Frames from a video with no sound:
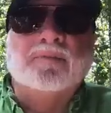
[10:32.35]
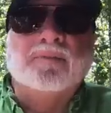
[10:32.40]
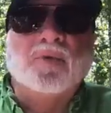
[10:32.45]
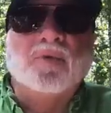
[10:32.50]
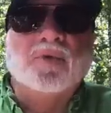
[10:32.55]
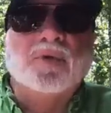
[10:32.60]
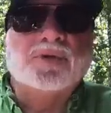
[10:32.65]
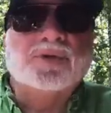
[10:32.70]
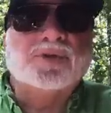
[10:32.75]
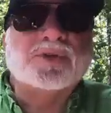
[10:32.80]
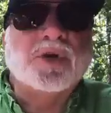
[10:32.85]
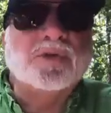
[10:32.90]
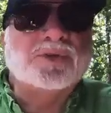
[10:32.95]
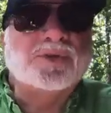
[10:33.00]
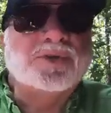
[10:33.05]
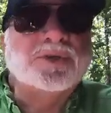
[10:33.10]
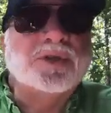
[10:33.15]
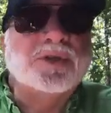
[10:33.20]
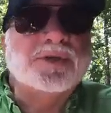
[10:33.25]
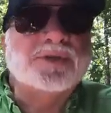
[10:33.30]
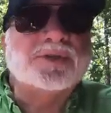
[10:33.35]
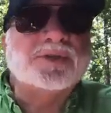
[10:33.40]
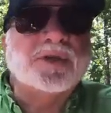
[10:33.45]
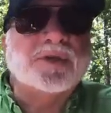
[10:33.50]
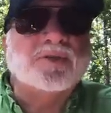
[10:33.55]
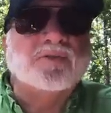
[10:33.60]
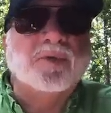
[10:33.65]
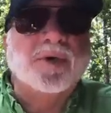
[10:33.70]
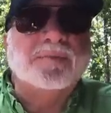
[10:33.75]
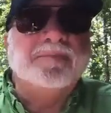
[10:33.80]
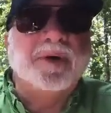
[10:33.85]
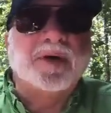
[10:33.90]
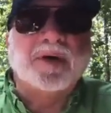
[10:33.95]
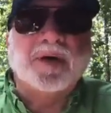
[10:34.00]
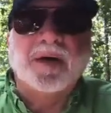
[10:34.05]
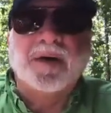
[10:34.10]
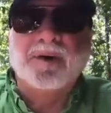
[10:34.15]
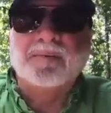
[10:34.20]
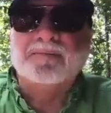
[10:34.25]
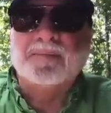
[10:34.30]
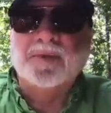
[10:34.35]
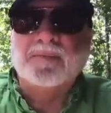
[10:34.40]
more socialistic we become,